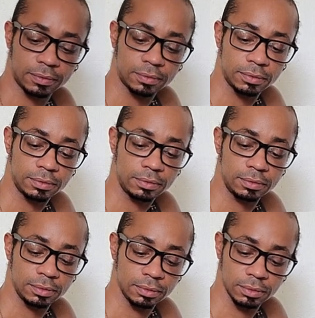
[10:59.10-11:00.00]

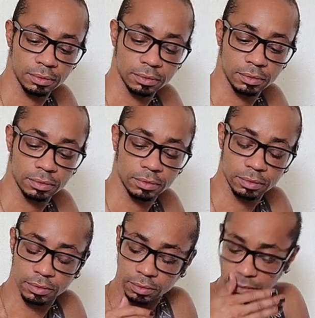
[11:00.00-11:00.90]

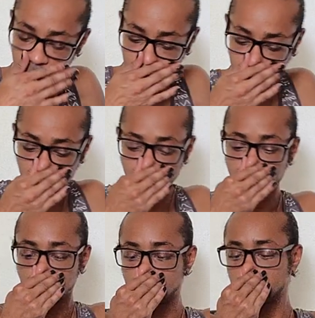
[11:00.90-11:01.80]

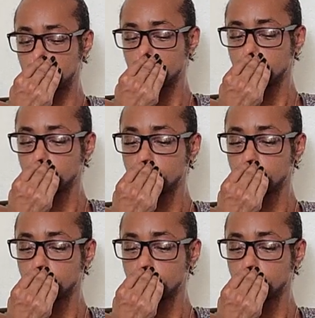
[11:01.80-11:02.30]
[no speech]